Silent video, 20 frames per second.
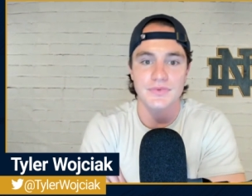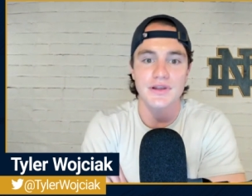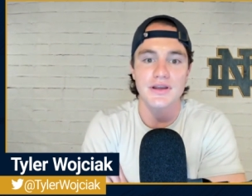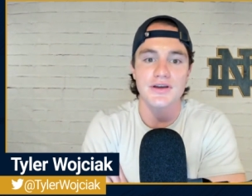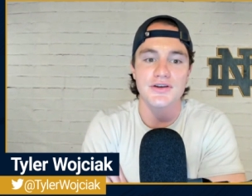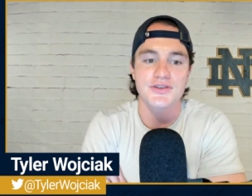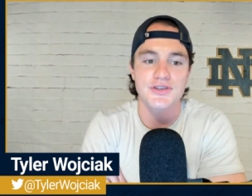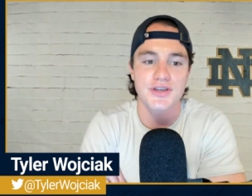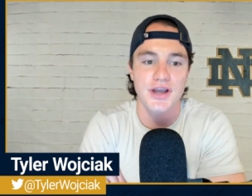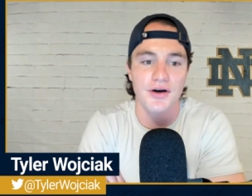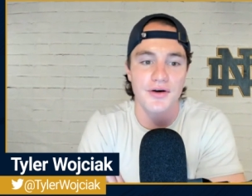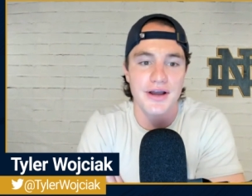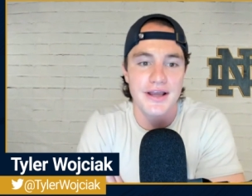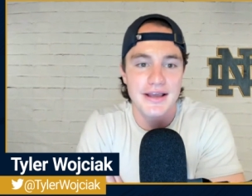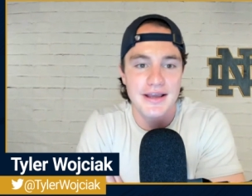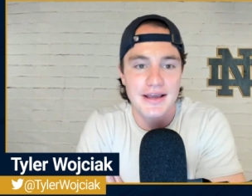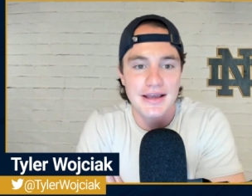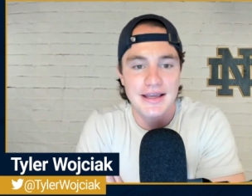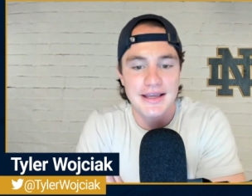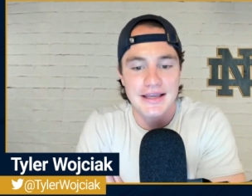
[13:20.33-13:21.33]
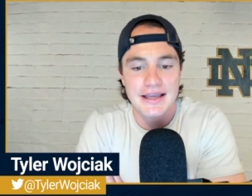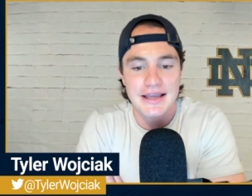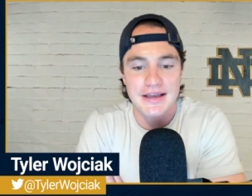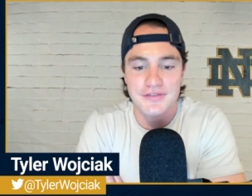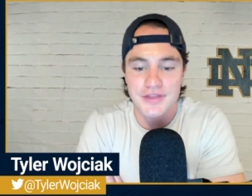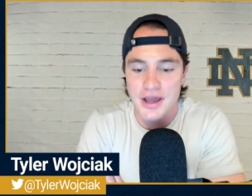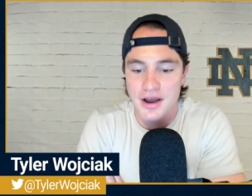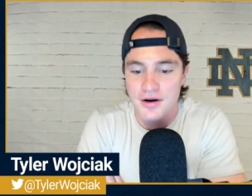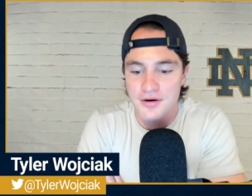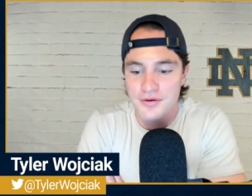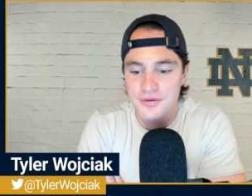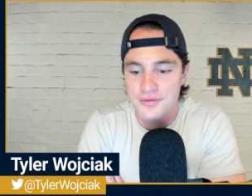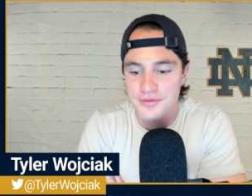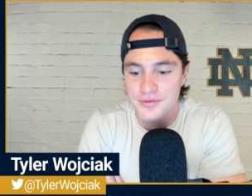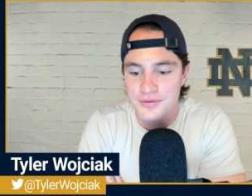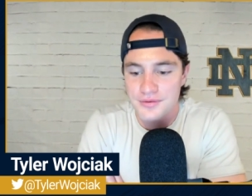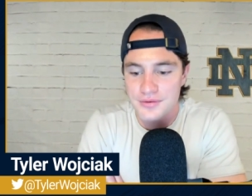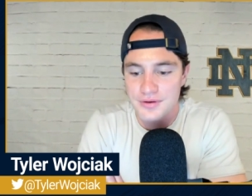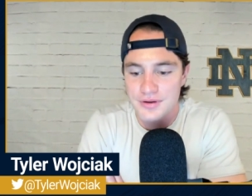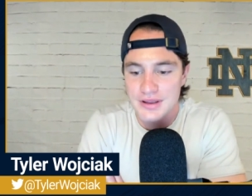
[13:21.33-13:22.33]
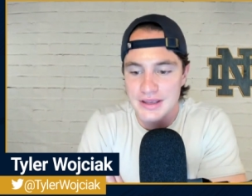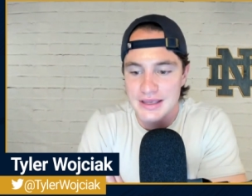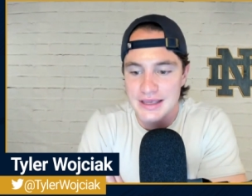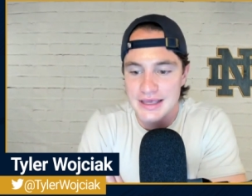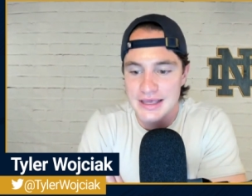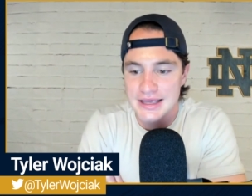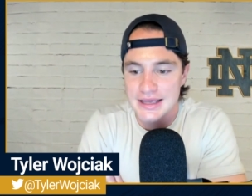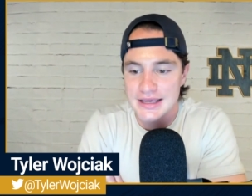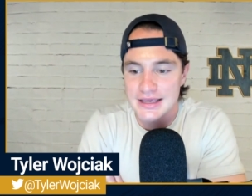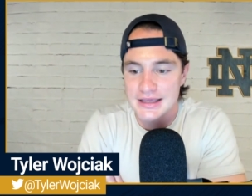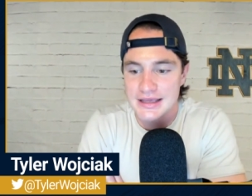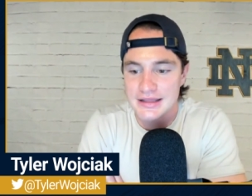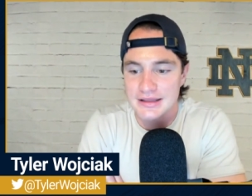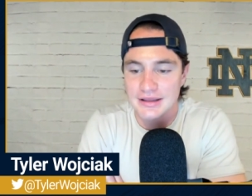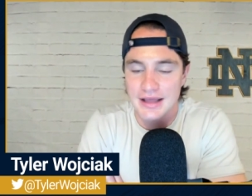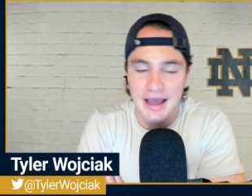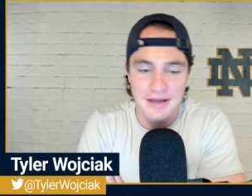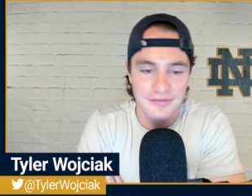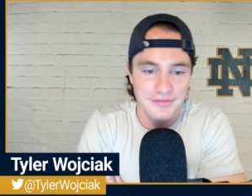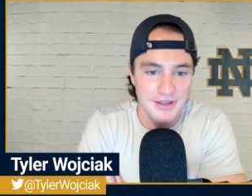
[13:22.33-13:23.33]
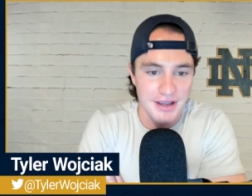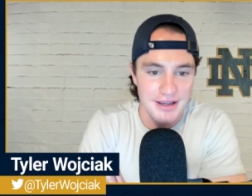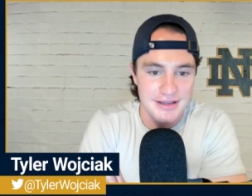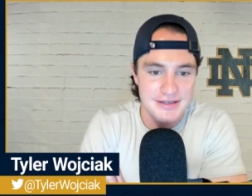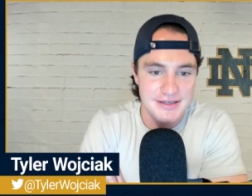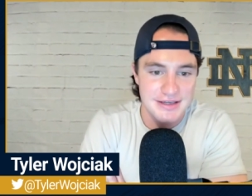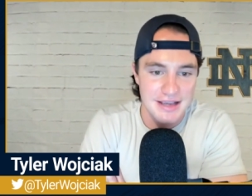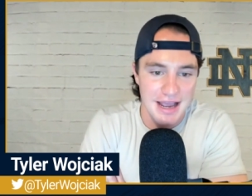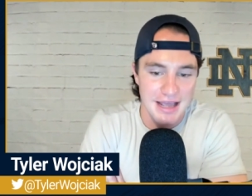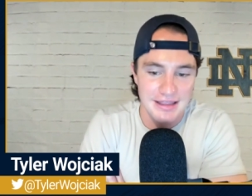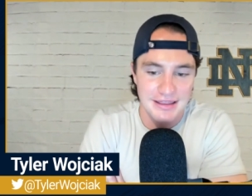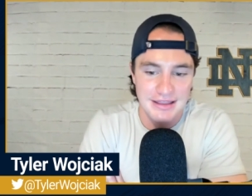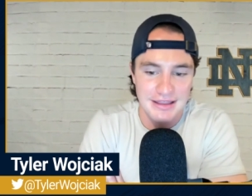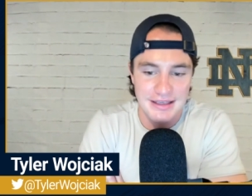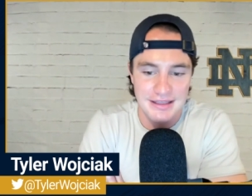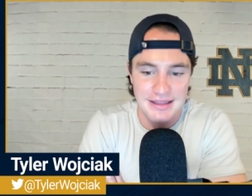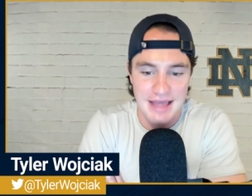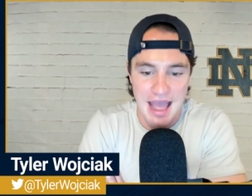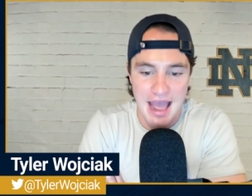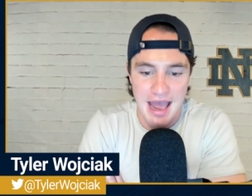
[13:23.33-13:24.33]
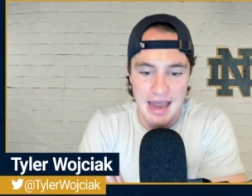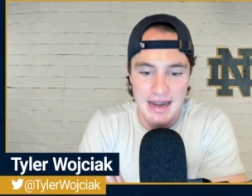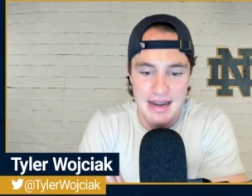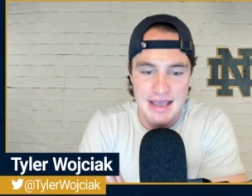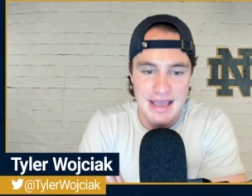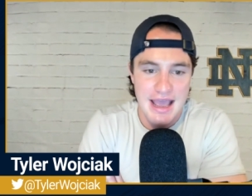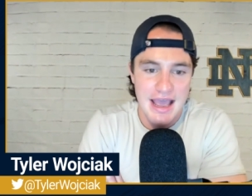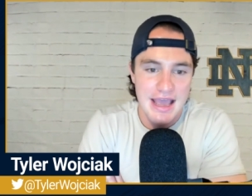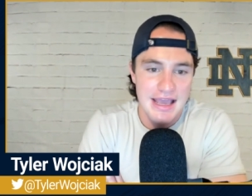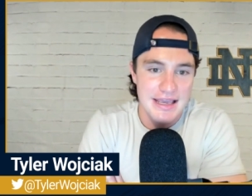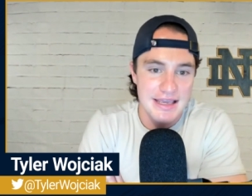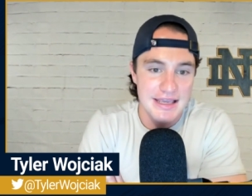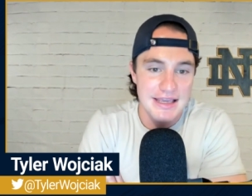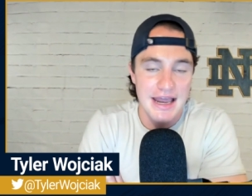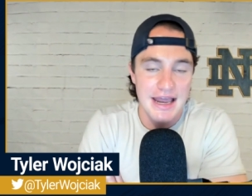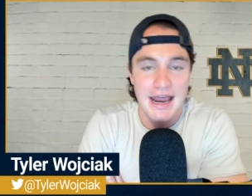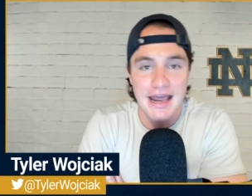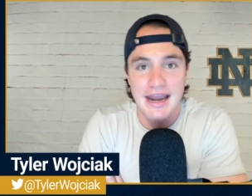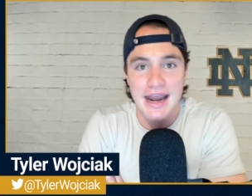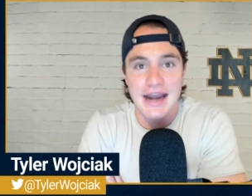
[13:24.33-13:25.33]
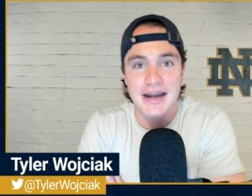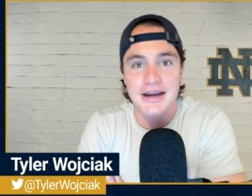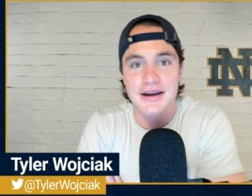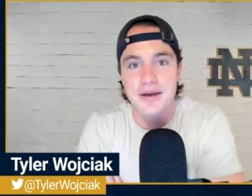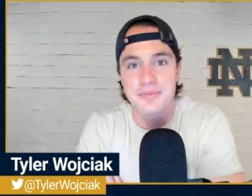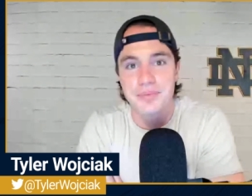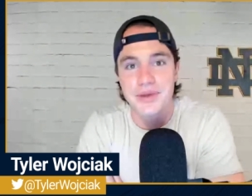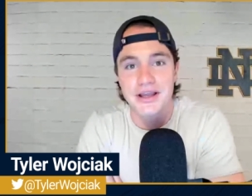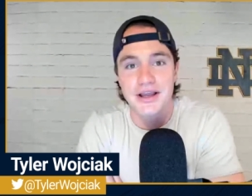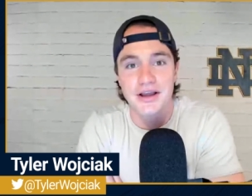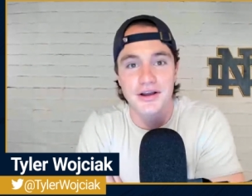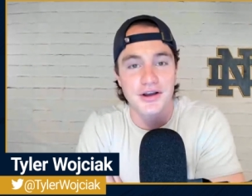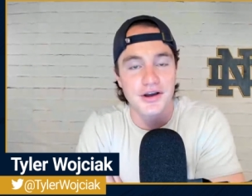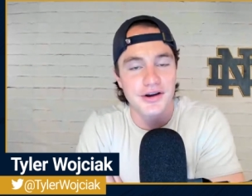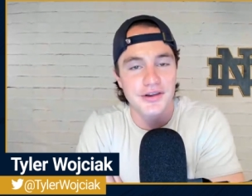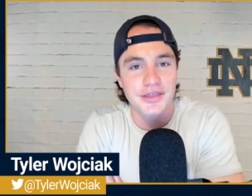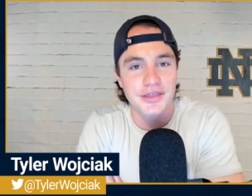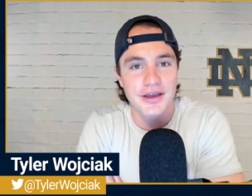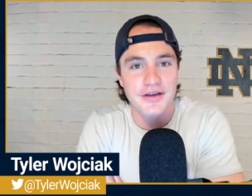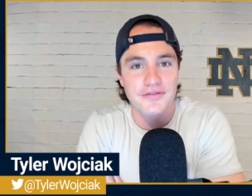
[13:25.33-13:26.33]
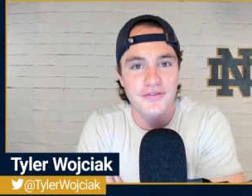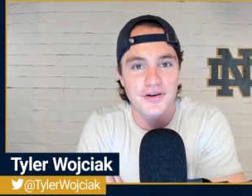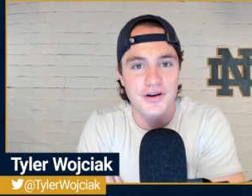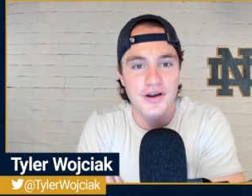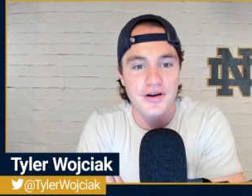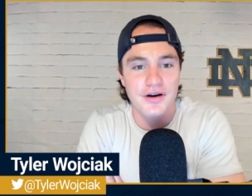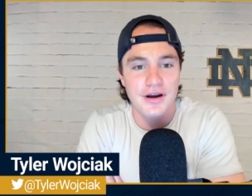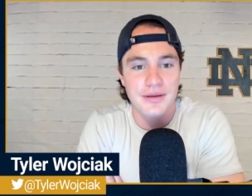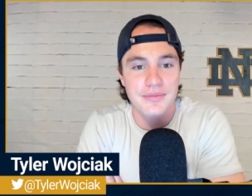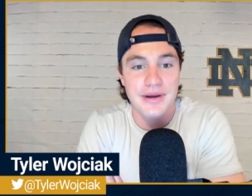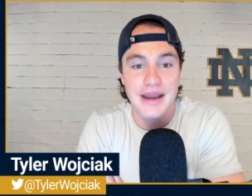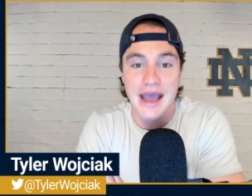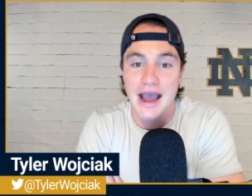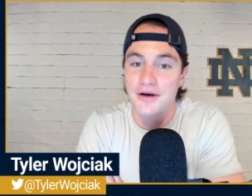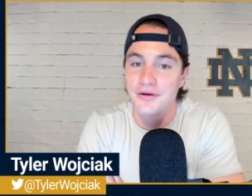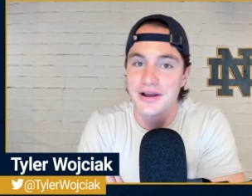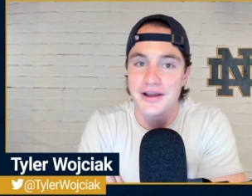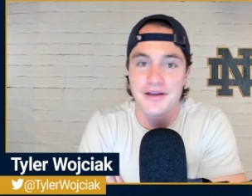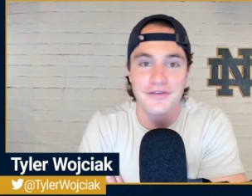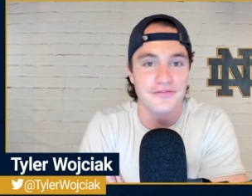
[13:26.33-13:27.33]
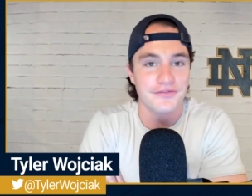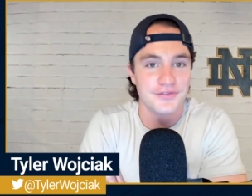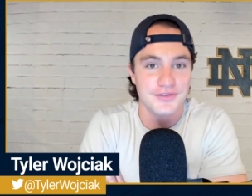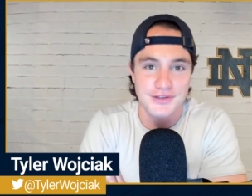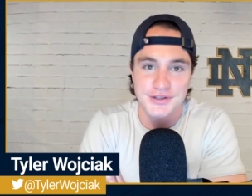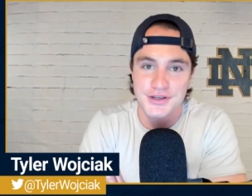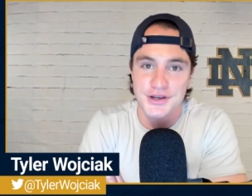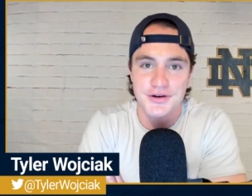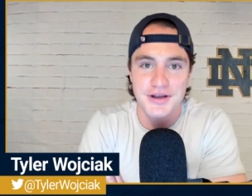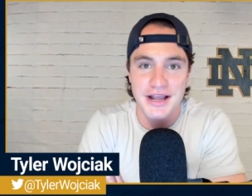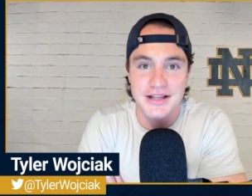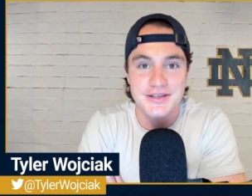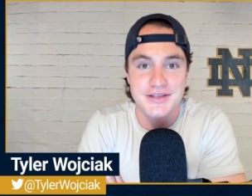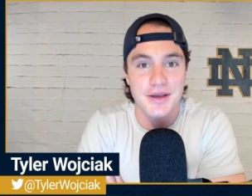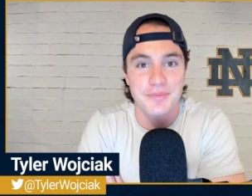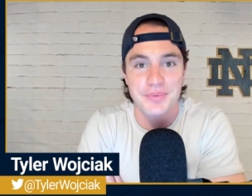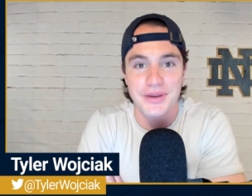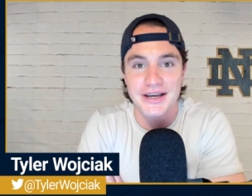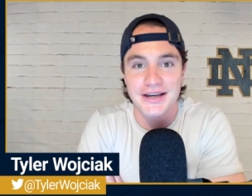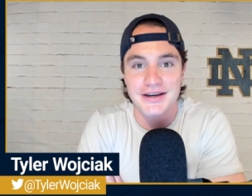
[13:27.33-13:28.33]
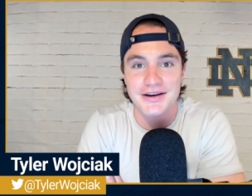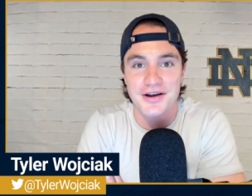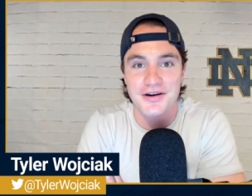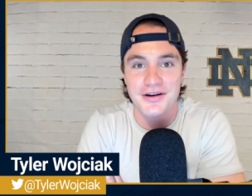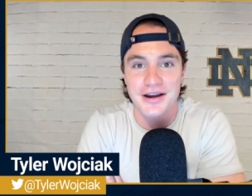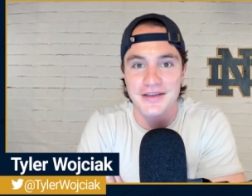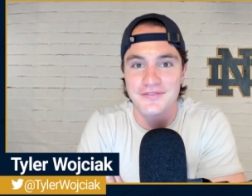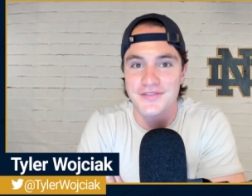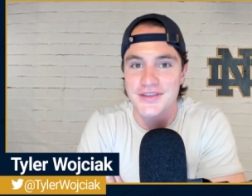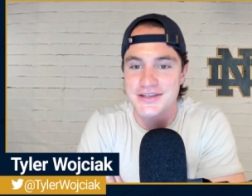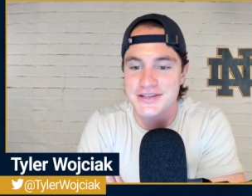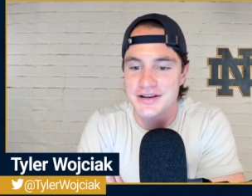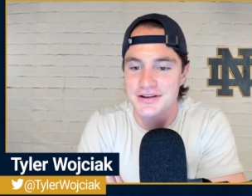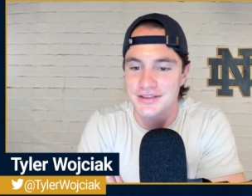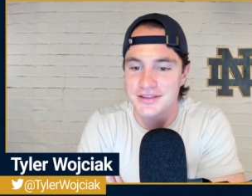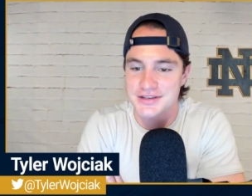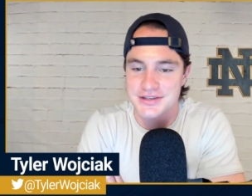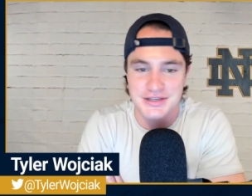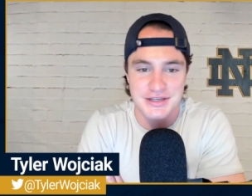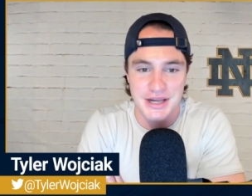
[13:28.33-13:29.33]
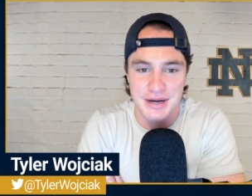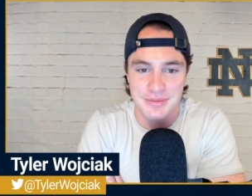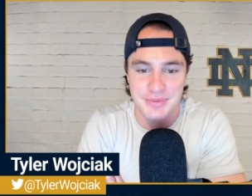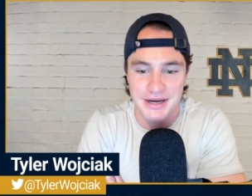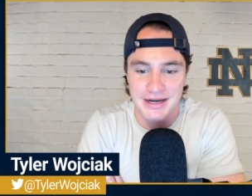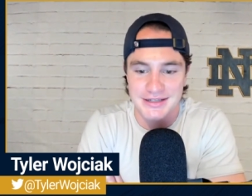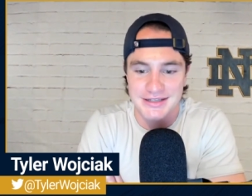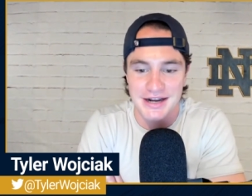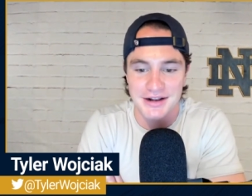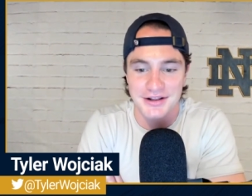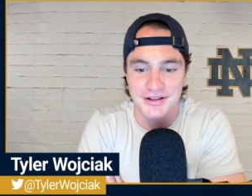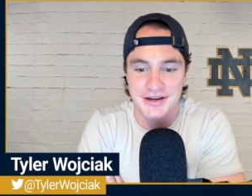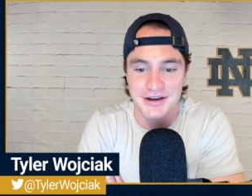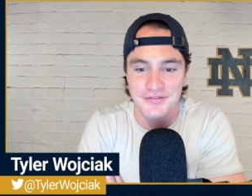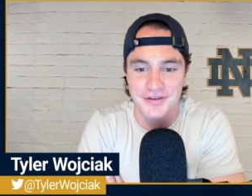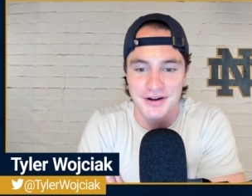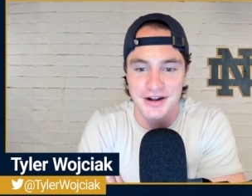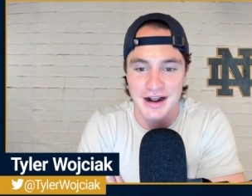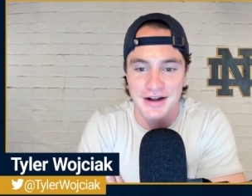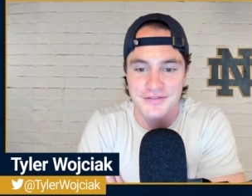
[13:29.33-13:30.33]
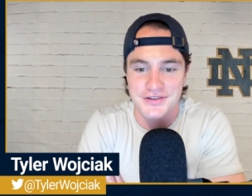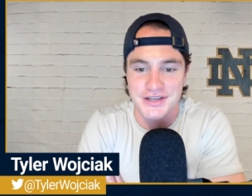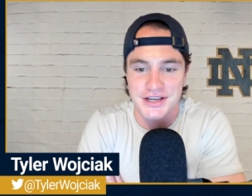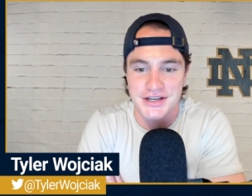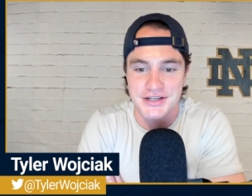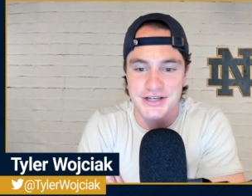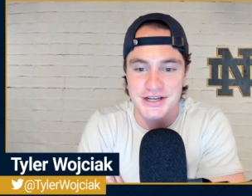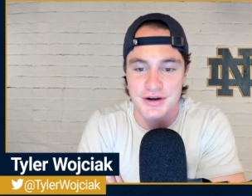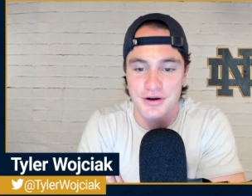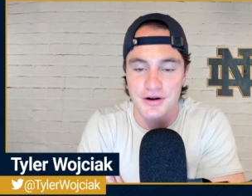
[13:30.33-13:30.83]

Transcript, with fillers: So even though he left us, I think that He, it ended up being a good thing for Notre Dame. Now, if Duke ends up beating Notre Dame this year, this is going to be an entirely different conversation.